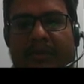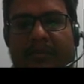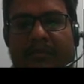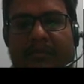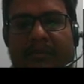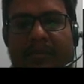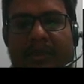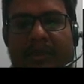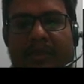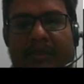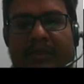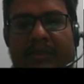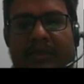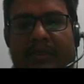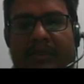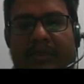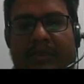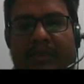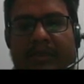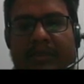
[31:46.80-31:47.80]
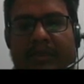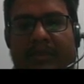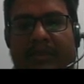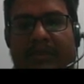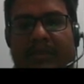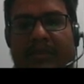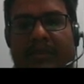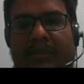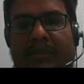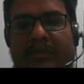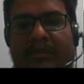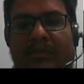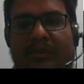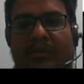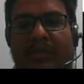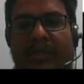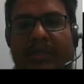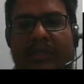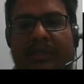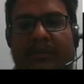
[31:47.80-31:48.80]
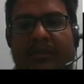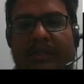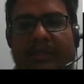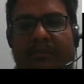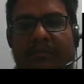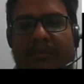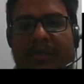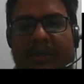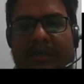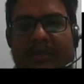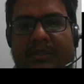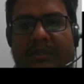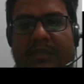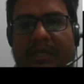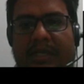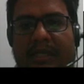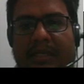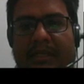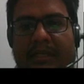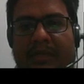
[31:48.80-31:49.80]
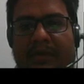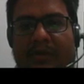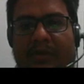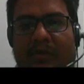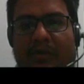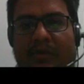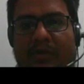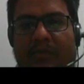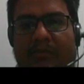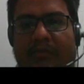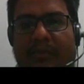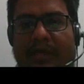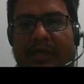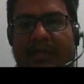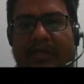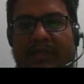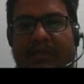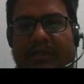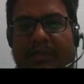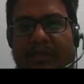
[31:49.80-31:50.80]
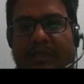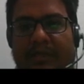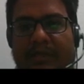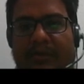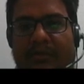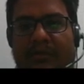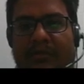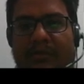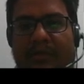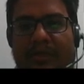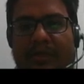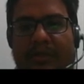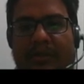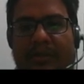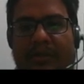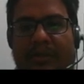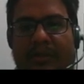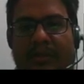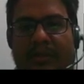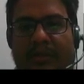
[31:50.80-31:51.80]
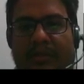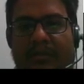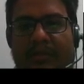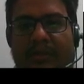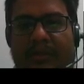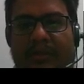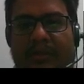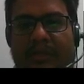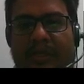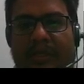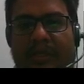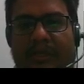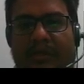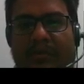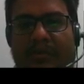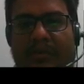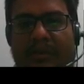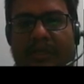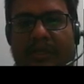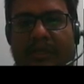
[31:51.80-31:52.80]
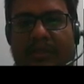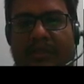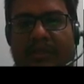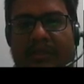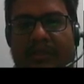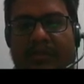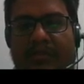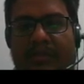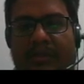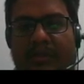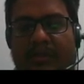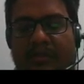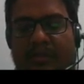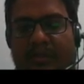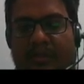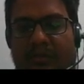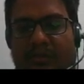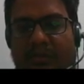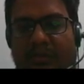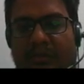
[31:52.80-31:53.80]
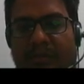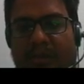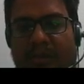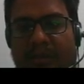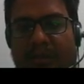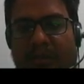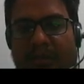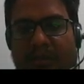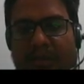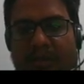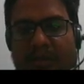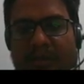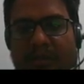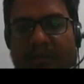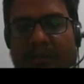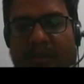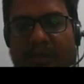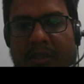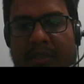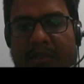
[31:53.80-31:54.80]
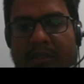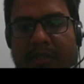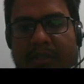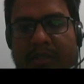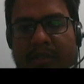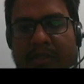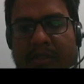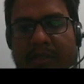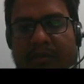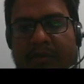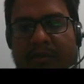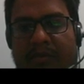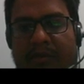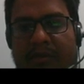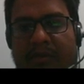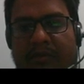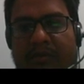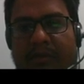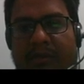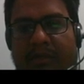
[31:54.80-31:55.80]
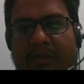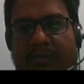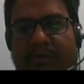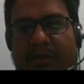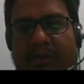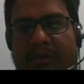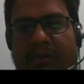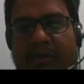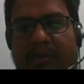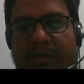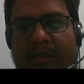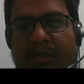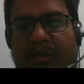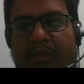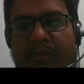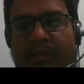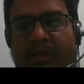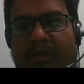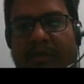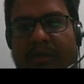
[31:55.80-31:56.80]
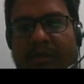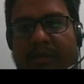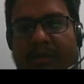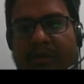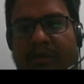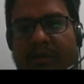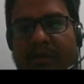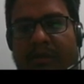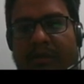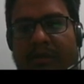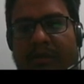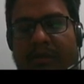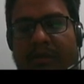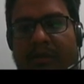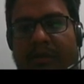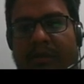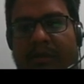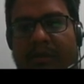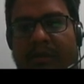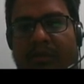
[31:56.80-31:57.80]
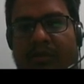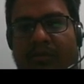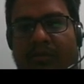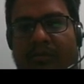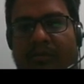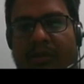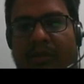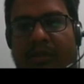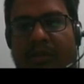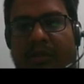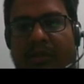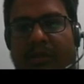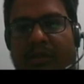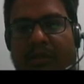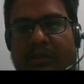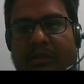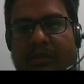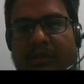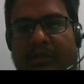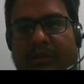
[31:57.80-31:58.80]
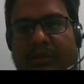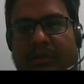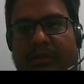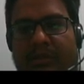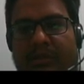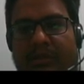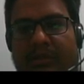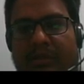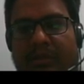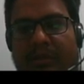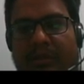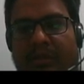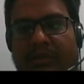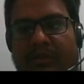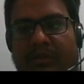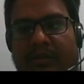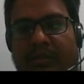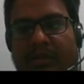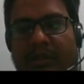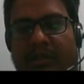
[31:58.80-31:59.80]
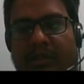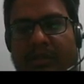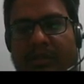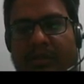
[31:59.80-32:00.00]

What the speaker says: plus, so I can write plus 9 into minus a into b, plus 9 into minus a into b. So this will be minus a is alpha plus beta plus gamma into b, that is alpha beta